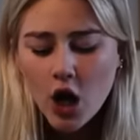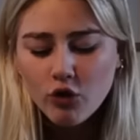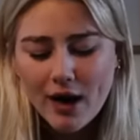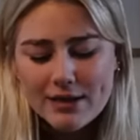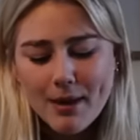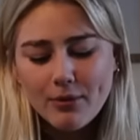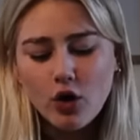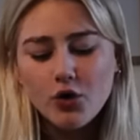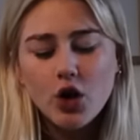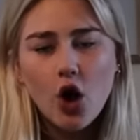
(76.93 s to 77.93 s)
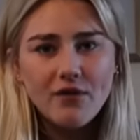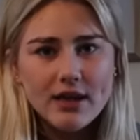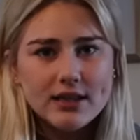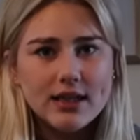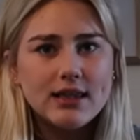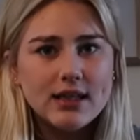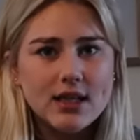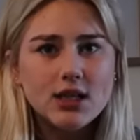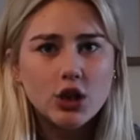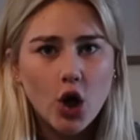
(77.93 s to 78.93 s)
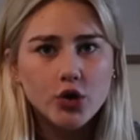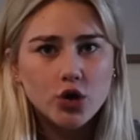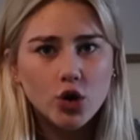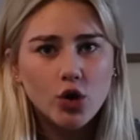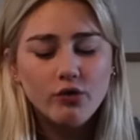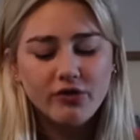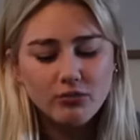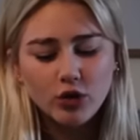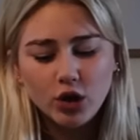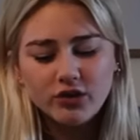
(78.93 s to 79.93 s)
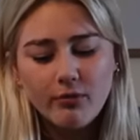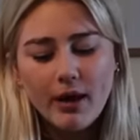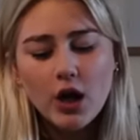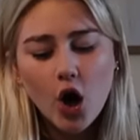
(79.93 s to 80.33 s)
Rice paper rolls, obviously, this is the go-to from rolled for me,